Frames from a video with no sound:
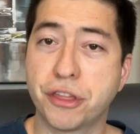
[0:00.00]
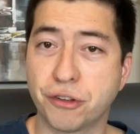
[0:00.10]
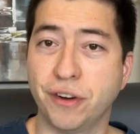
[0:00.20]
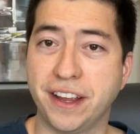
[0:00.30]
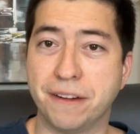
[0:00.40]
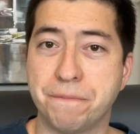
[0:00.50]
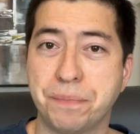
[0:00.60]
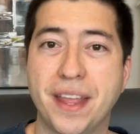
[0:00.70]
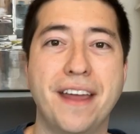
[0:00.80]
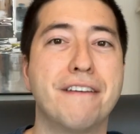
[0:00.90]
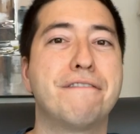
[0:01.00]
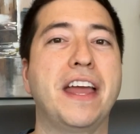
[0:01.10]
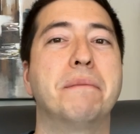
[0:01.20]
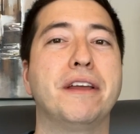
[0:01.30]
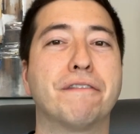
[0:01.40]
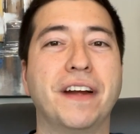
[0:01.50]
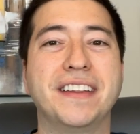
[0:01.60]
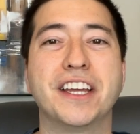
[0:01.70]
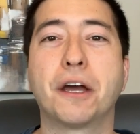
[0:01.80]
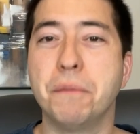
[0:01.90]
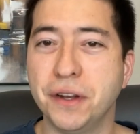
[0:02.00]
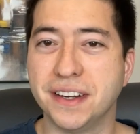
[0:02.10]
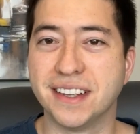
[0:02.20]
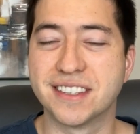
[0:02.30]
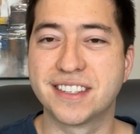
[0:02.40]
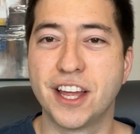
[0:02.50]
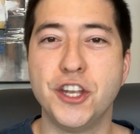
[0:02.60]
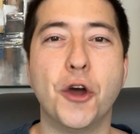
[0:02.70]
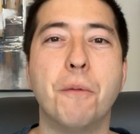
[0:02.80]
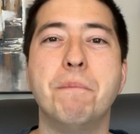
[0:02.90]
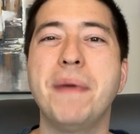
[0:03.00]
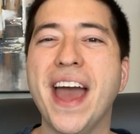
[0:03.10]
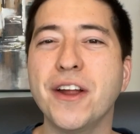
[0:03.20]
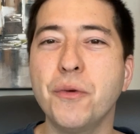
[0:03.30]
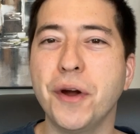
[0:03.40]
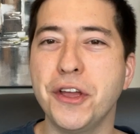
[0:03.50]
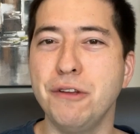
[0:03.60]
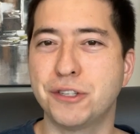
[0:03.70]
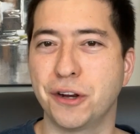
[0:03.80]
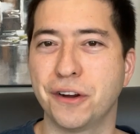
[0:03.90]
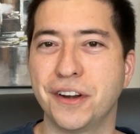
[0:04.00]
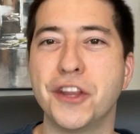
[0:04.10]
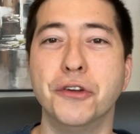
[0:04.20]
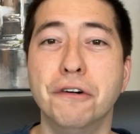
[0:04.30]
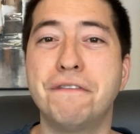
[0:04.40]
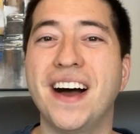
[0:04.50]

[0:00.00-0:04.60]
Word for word: three, family-friendly communities. No matter where you turn, you'll